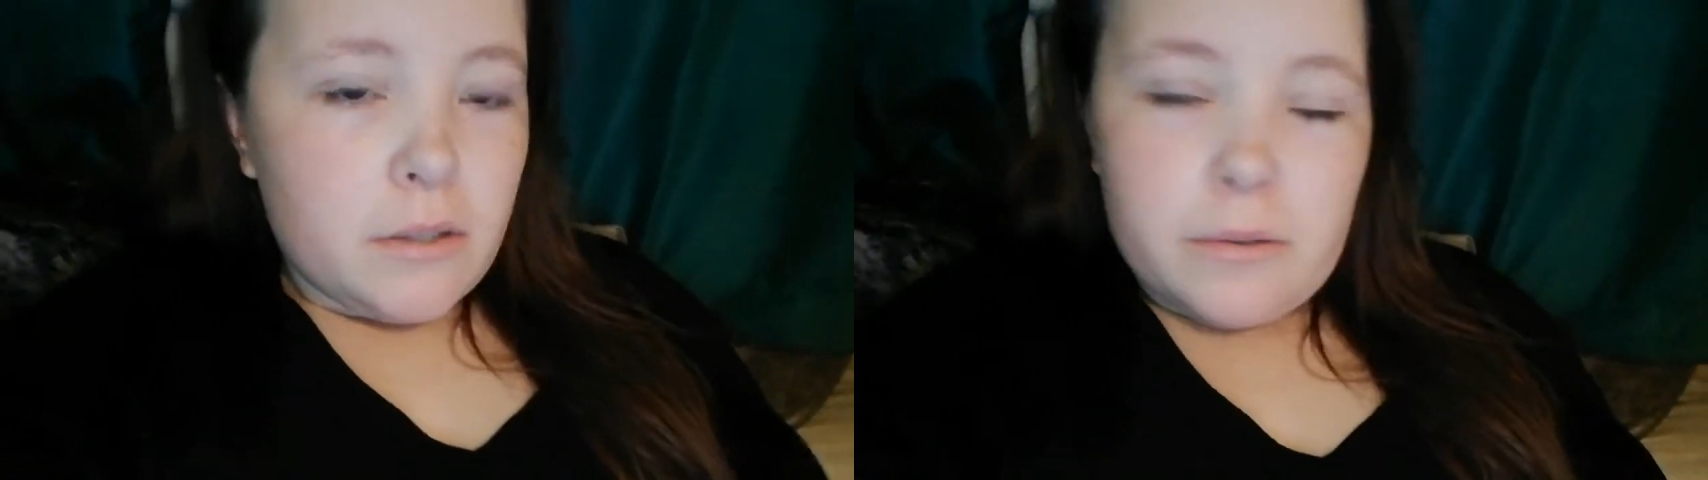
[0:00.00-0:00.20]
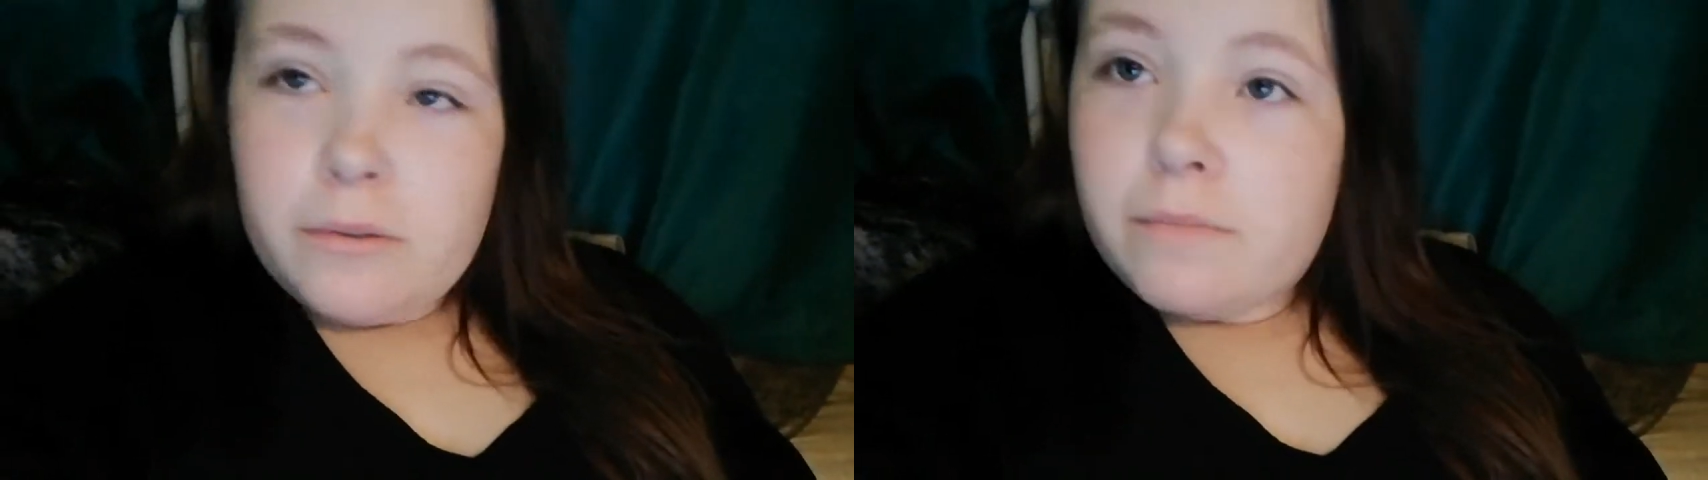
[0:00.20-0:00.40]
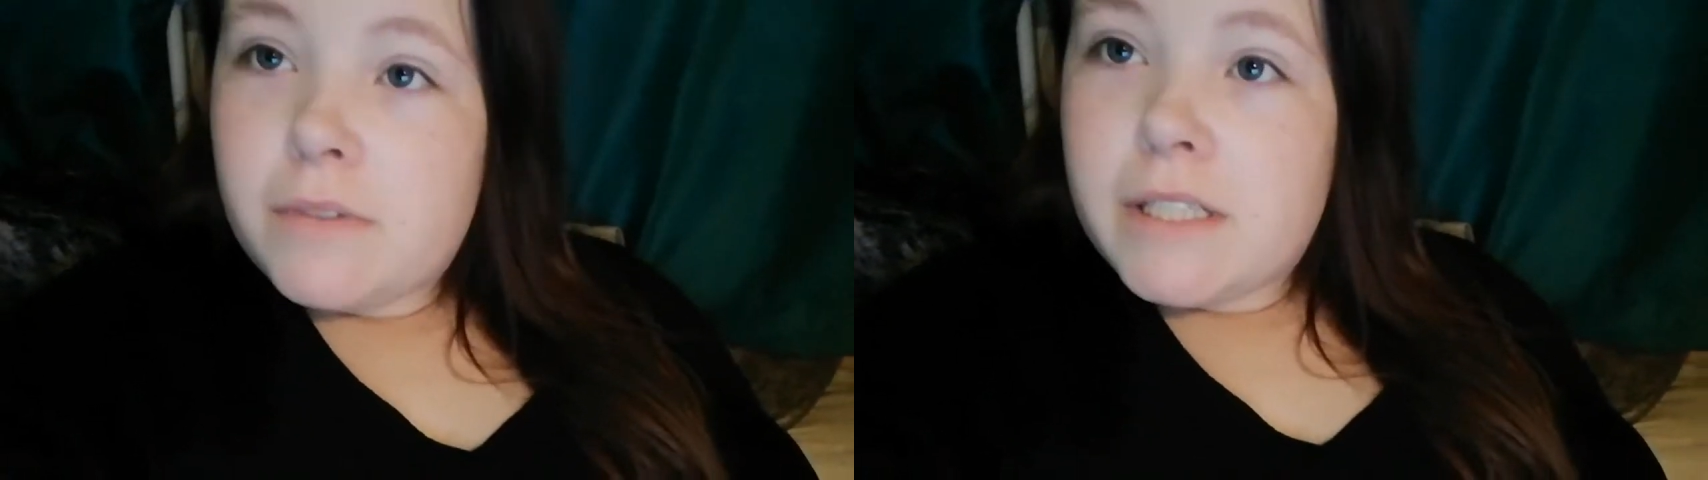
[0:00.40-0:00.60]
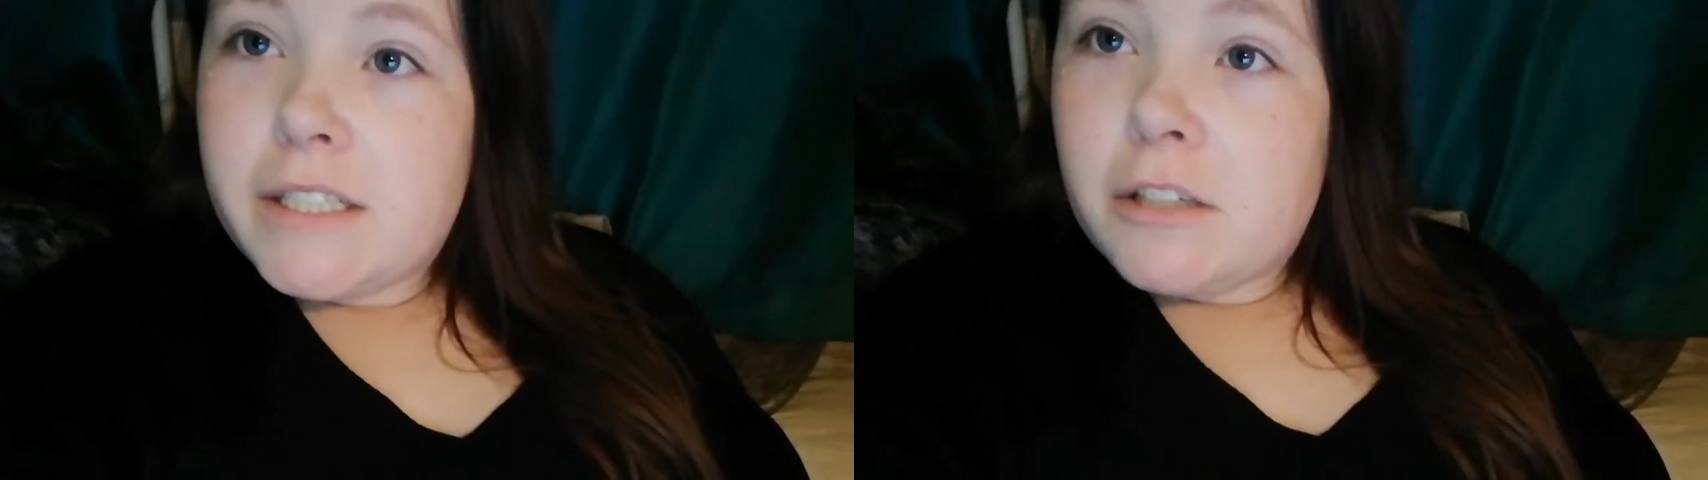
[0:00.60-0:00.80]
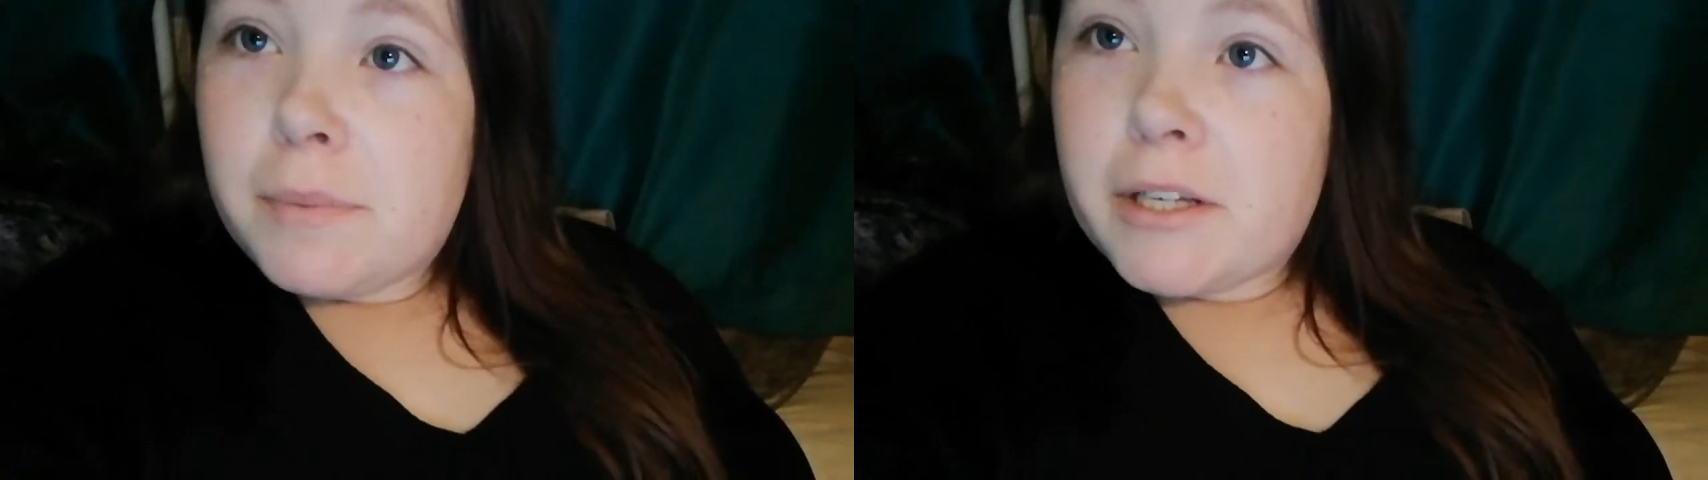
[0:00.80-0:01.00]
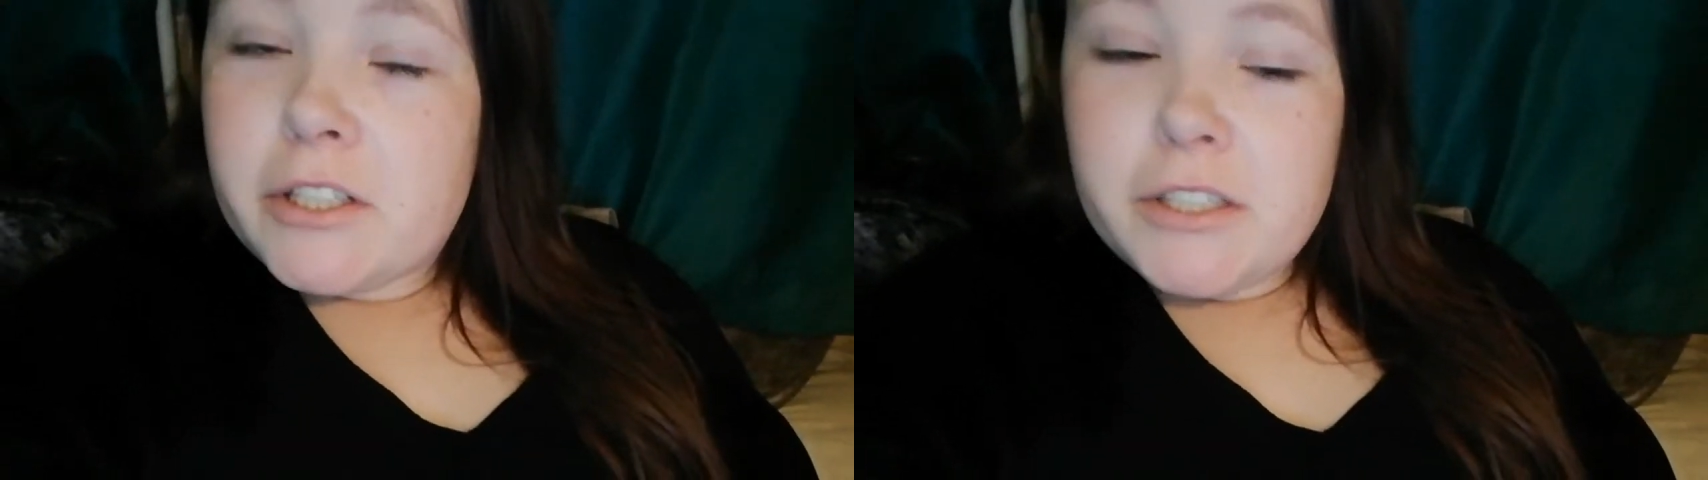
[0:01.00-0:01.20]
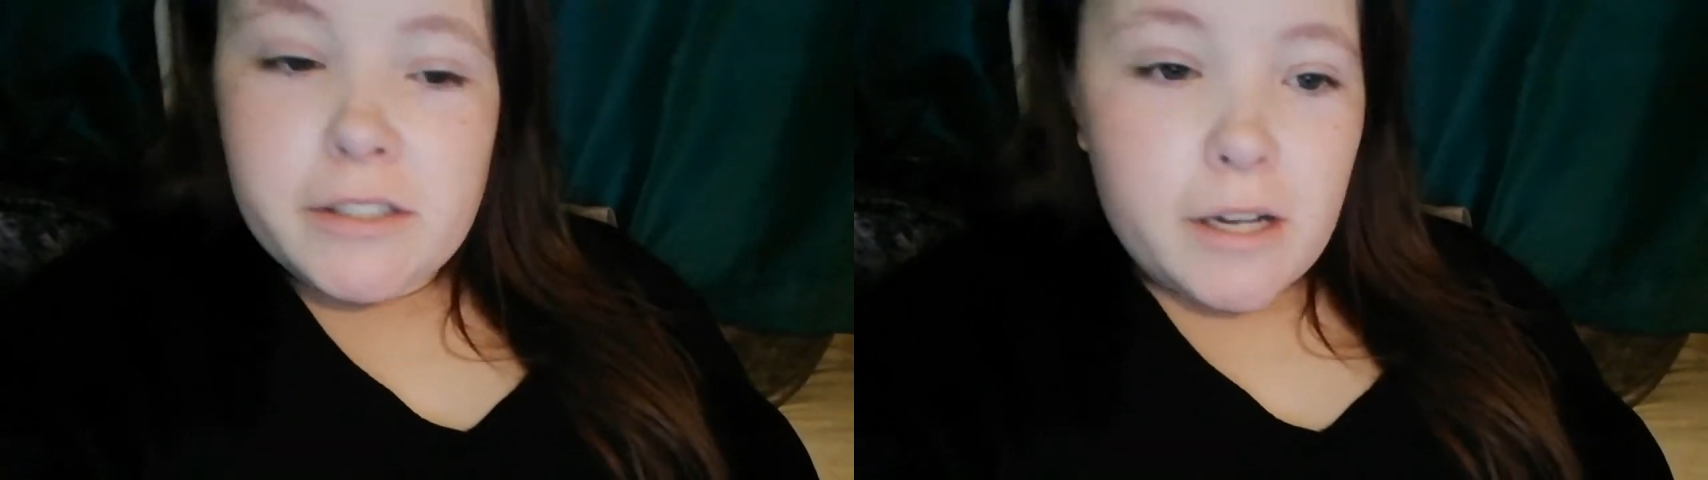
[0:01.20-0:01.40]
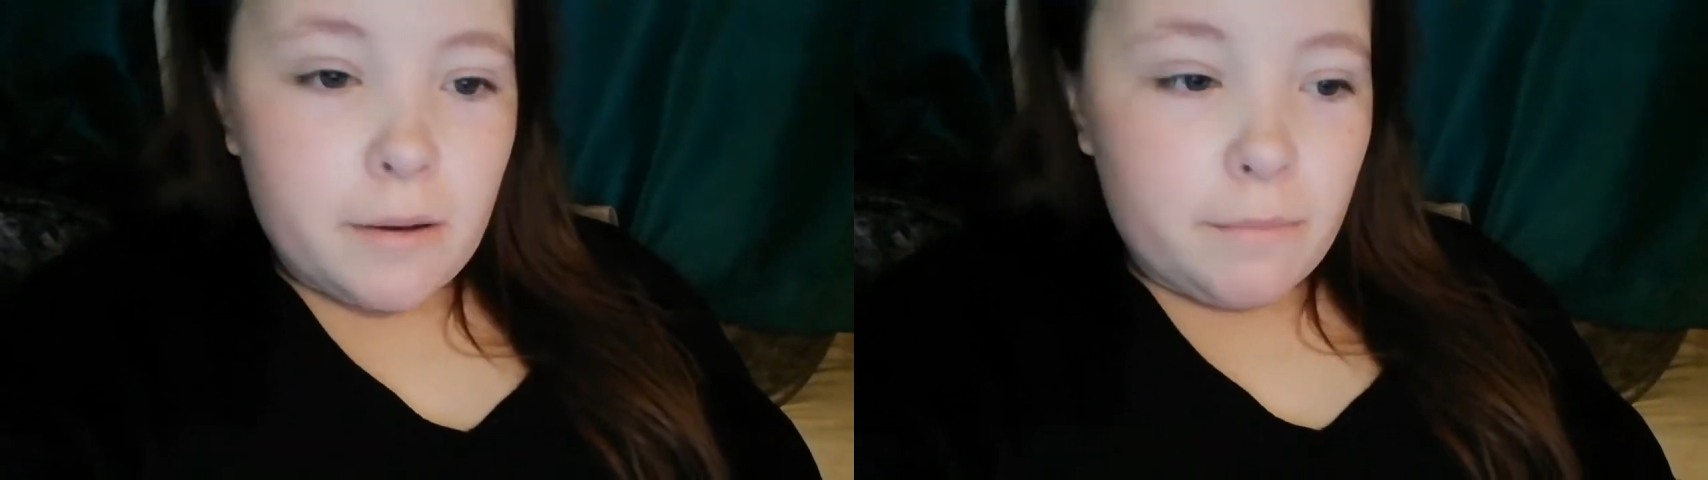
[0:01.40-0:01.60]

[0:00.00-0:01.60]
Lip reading: So it should be good.